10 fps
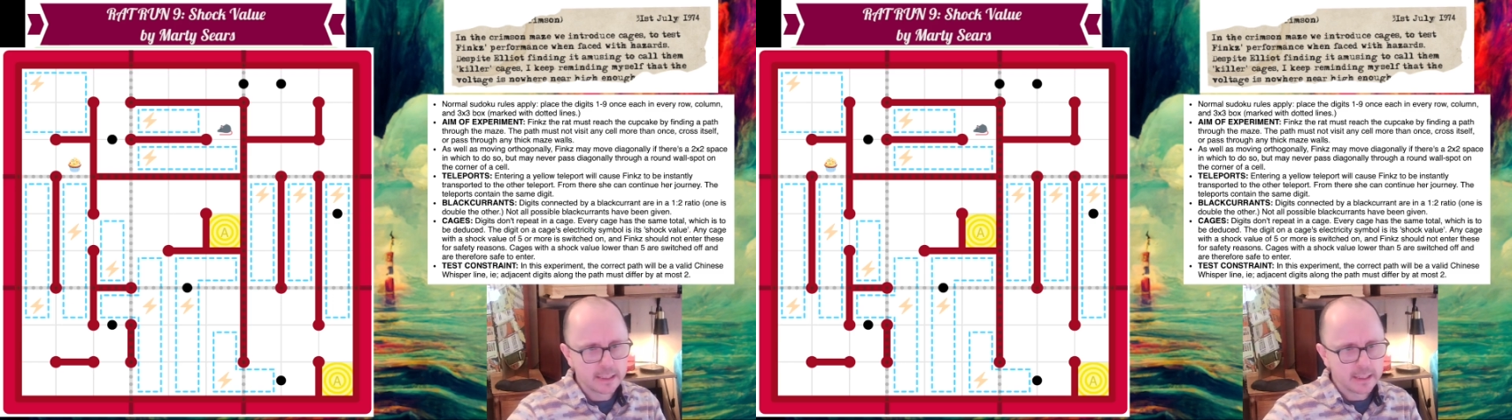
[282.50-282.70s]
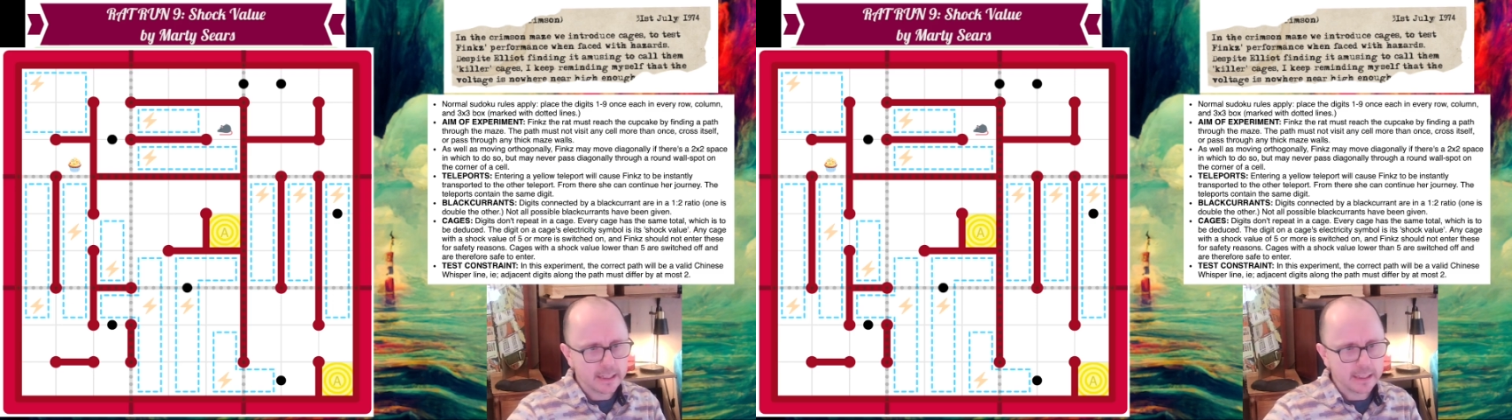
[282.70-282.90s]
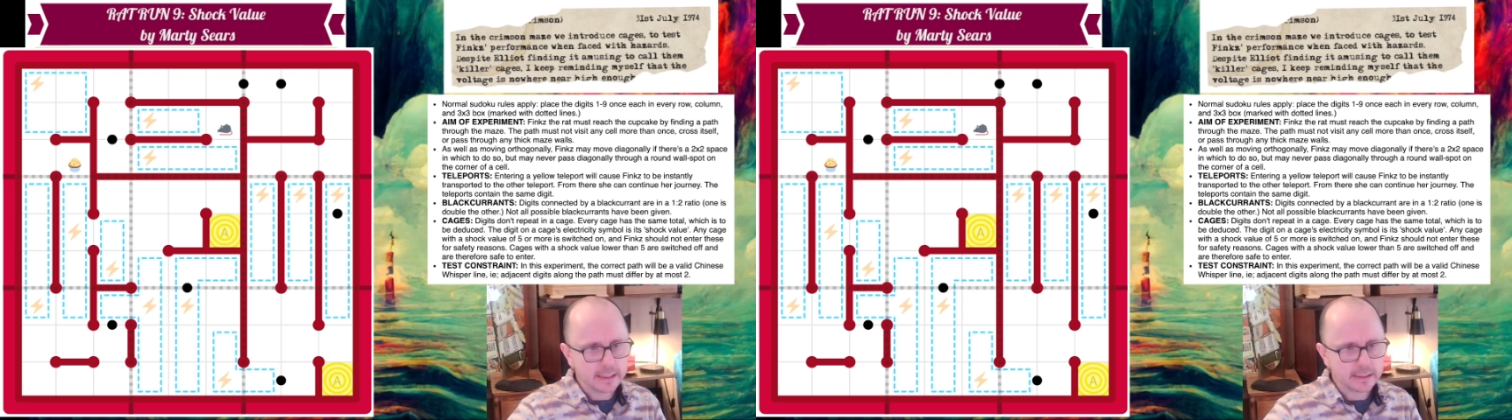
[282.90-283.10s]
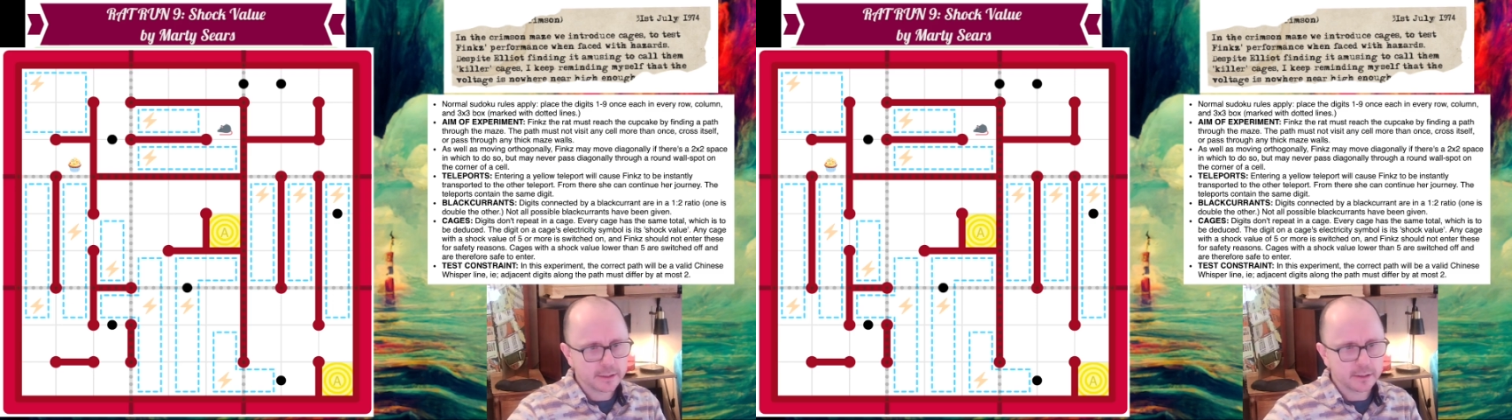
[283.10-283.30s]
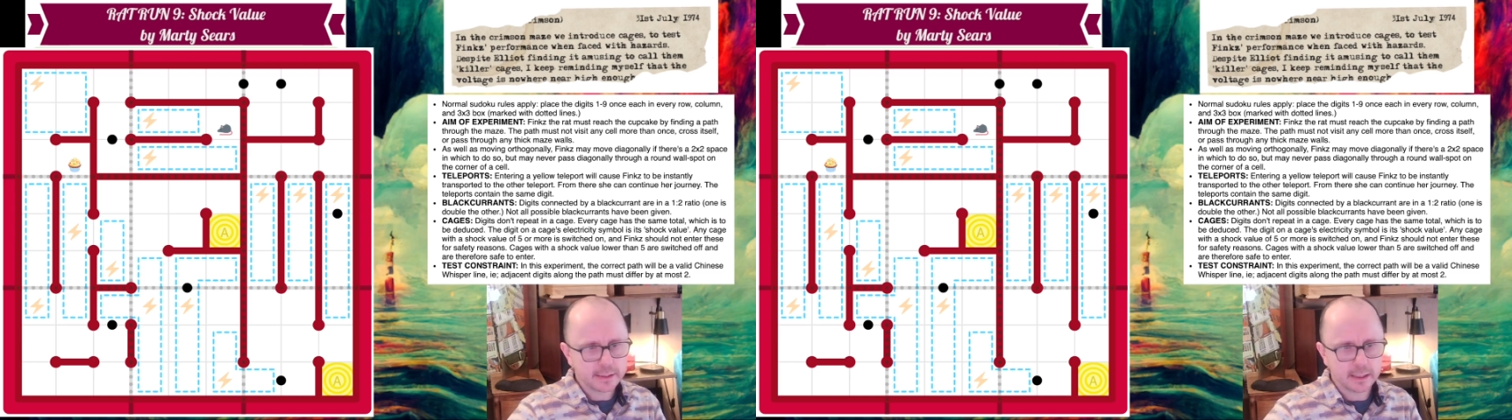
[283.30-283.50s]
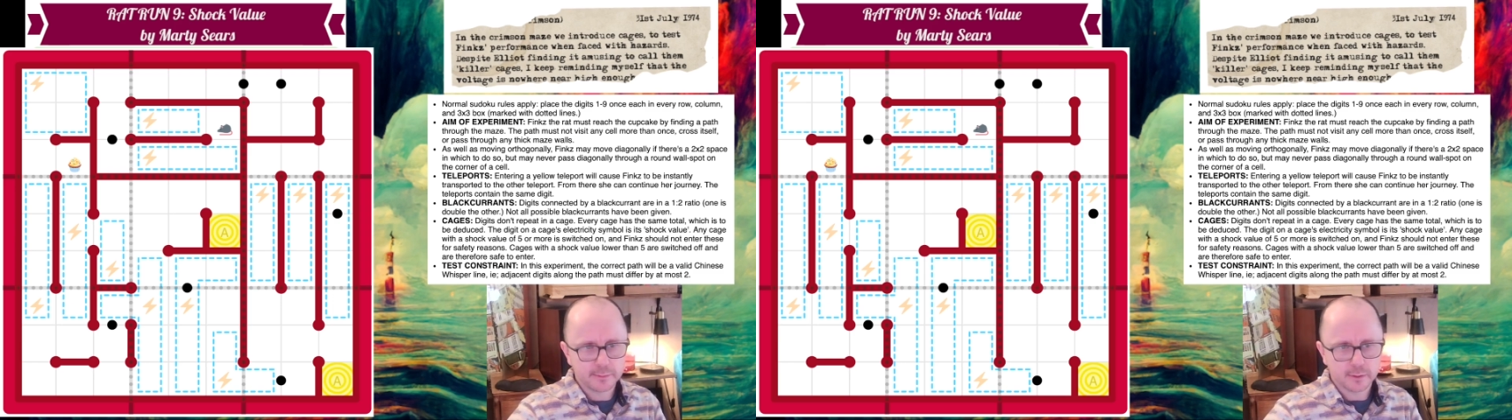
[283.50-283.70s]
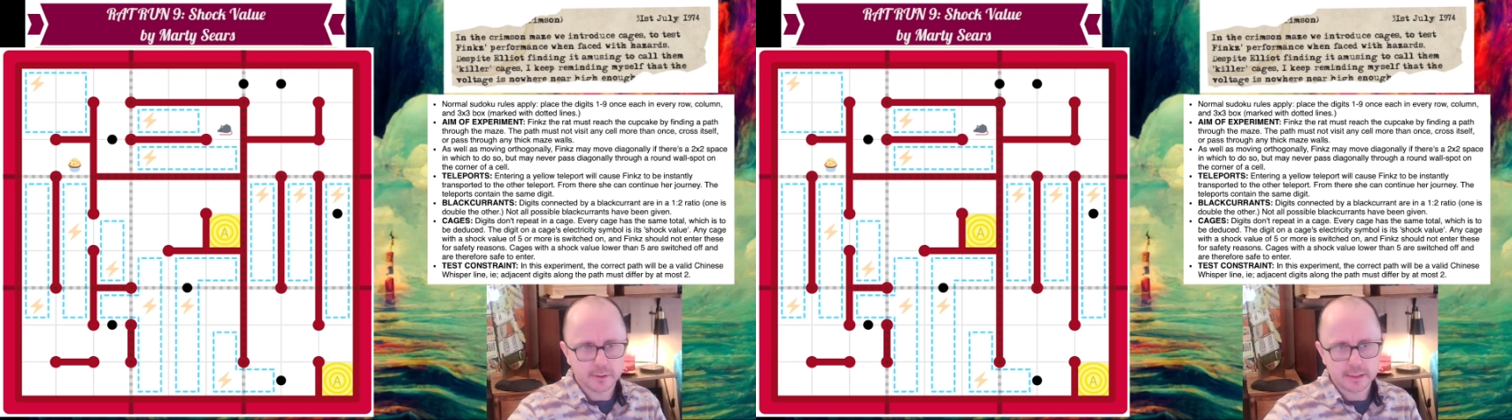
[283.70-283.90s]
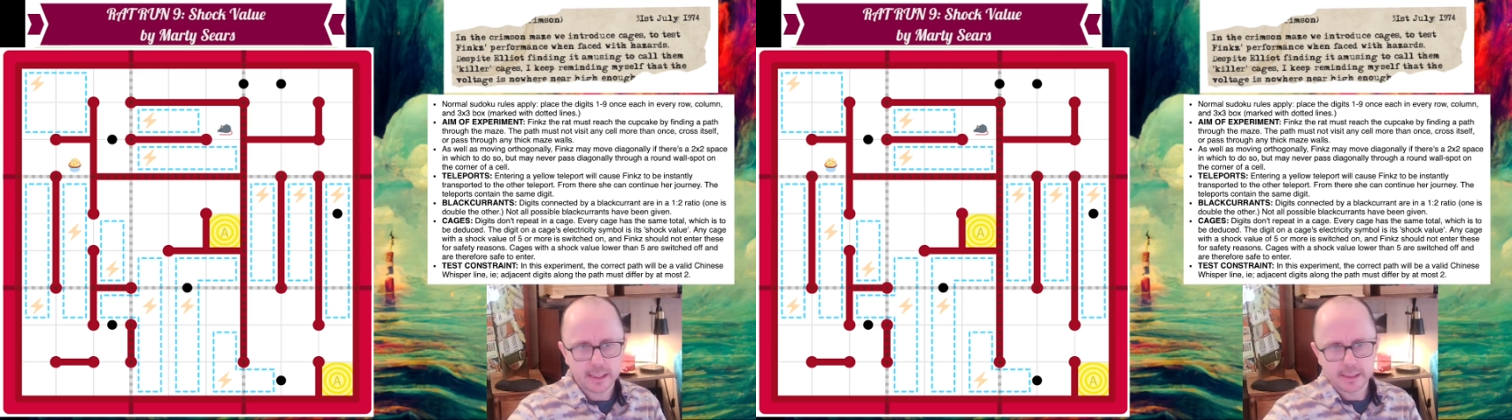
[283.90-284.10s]
So teleports.
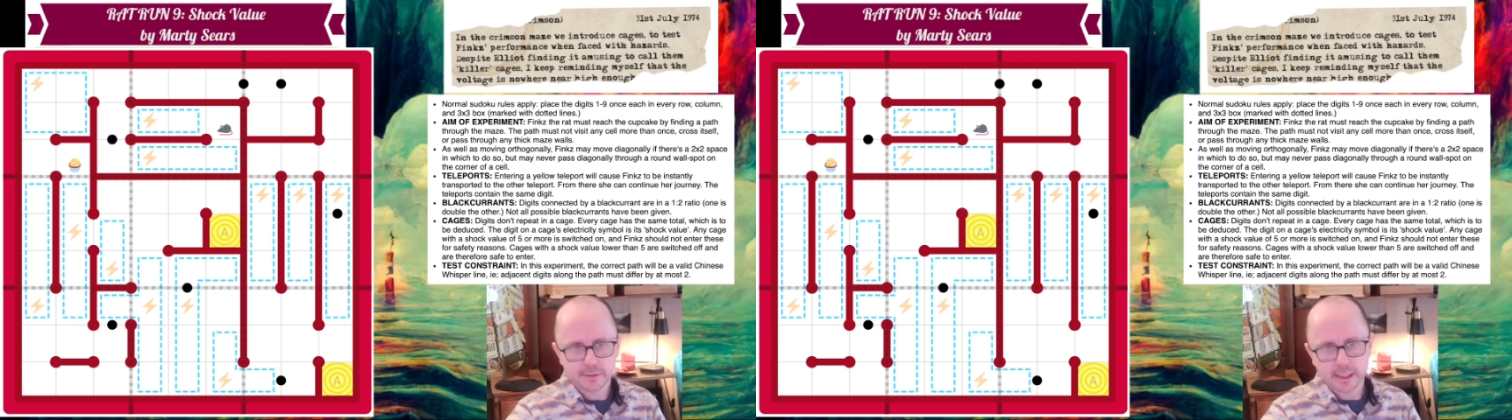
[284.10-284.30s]
Entering a